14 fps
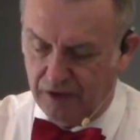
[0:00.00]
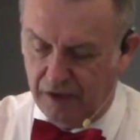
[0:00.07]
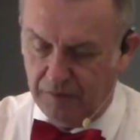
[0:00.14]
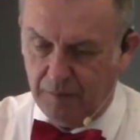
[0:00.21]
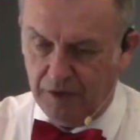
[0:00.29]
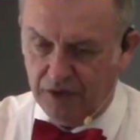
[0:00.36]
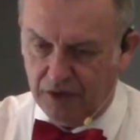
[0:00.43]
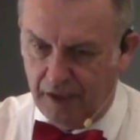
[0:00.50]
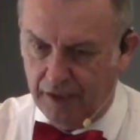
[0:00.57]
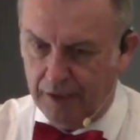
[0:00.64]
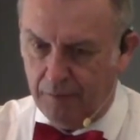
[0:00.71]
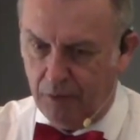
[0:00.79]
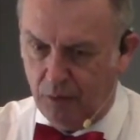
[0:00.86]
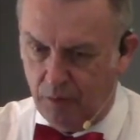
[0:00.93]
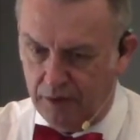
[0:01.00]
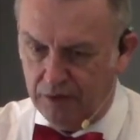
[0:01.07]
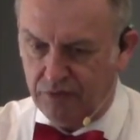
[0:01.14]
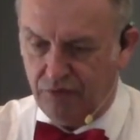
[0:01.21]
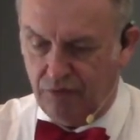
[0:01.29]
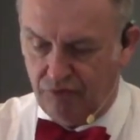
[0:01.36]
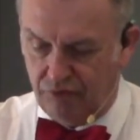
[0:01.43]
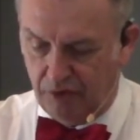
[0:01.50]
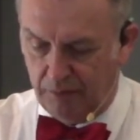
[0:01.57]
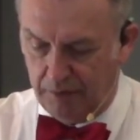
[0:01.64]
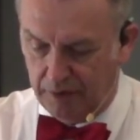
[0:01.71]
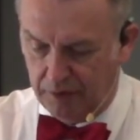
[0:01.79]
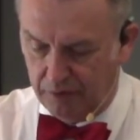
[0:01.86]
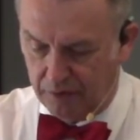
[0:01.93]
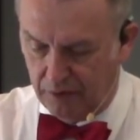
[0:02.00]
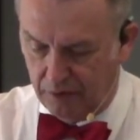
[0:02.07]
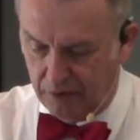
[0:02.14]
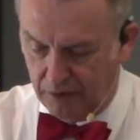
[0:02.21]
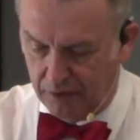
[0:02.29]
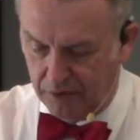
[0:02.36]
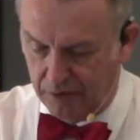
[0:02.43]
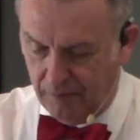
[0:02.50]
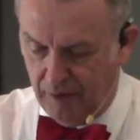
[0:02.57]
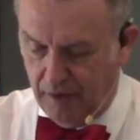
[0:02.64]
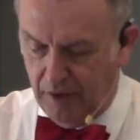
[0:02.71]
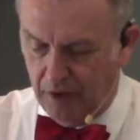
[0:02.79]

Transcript: is unmistakable once fulfillment occurs.